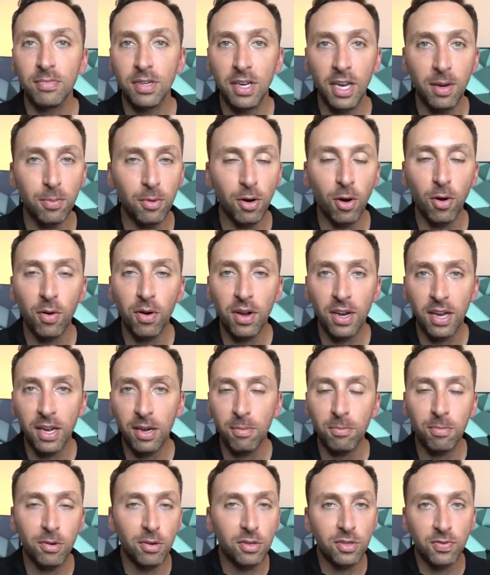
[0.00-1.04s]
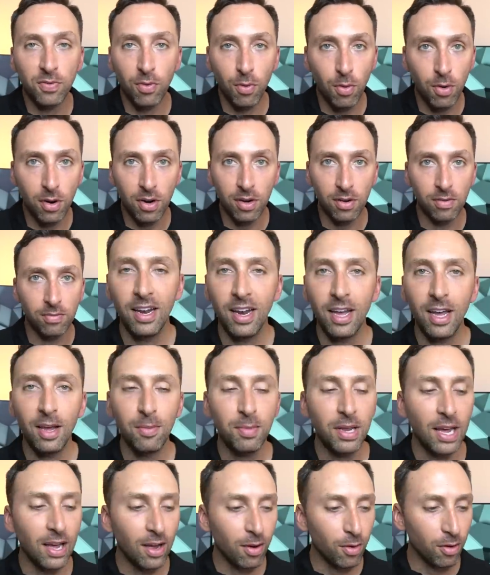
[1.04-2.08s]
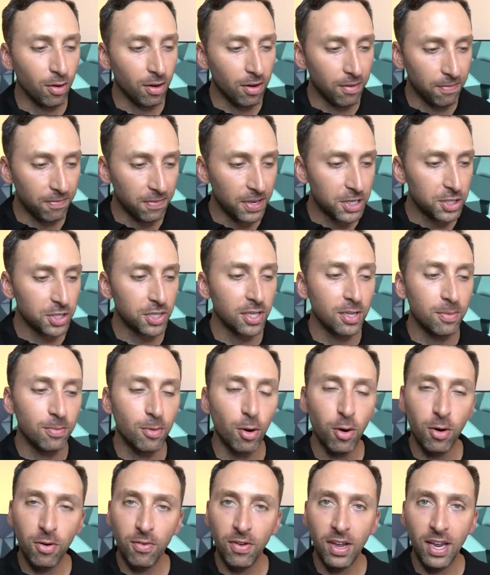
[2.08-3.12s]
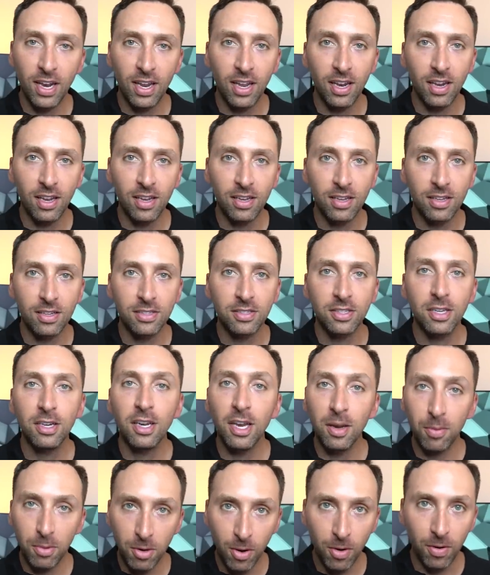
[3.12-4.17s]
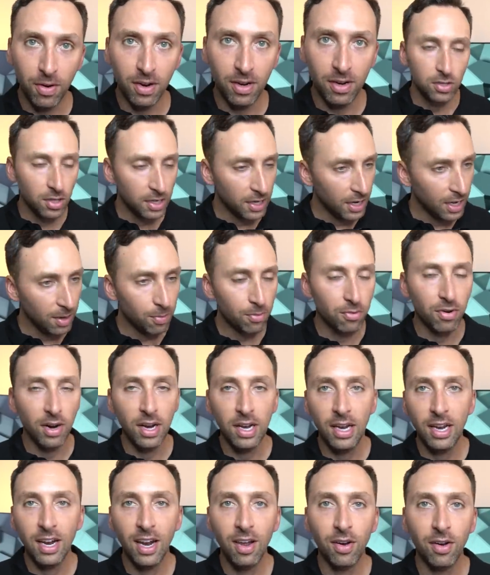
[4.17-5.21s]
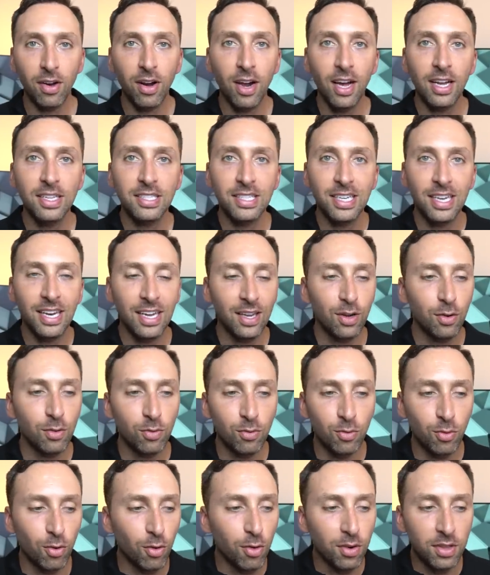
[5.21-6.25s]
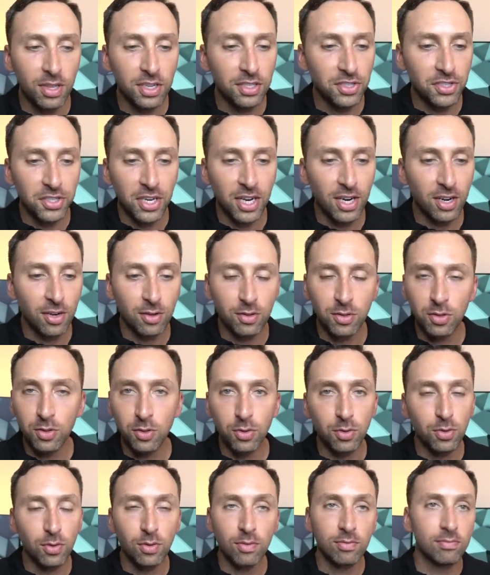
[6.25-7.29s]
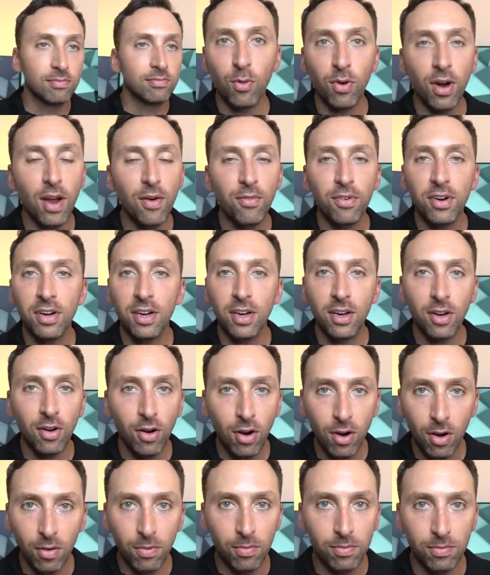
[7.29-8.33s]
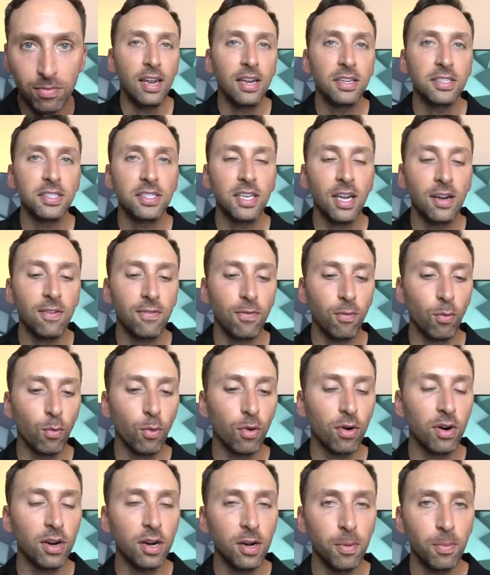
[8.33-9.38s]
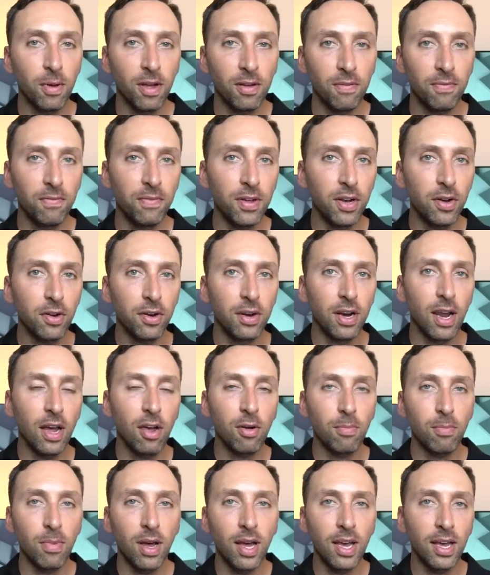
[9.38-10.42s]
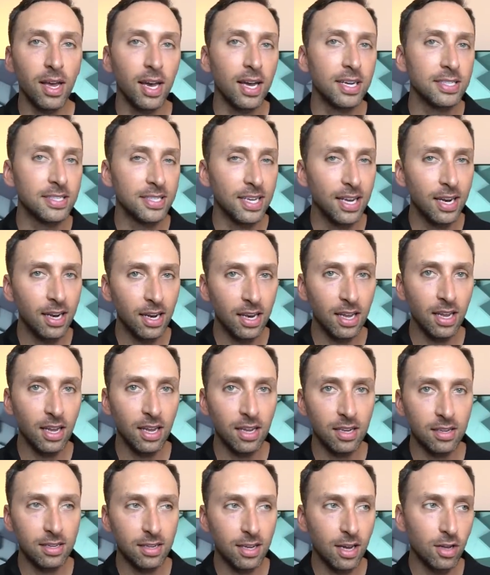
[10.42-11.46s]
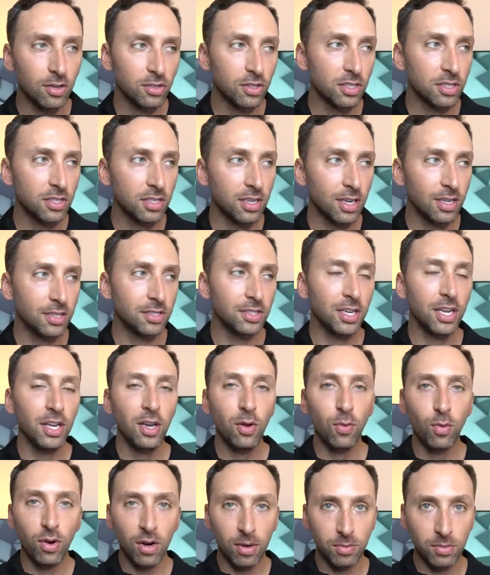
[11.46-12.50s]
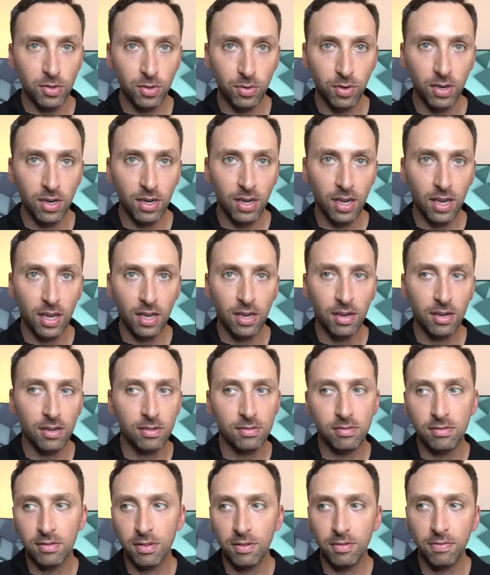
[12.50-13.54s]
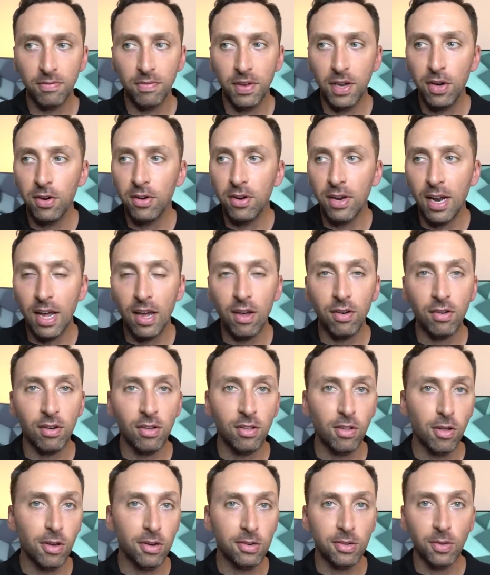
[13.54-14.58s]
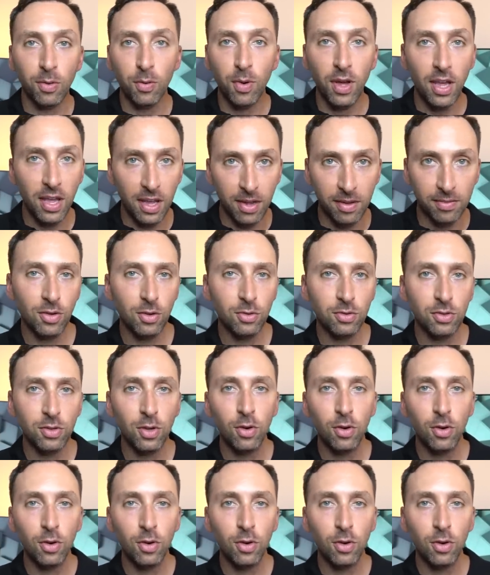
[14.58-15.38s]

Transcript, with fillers: keep going and push forward. And I am now officially motivated to keep going, to keep cranking out content and growing this channel to wherever it can grow. And instead of worrying about figuring out my identity, I'll just continue what I'm doing and figure it out along the way. There's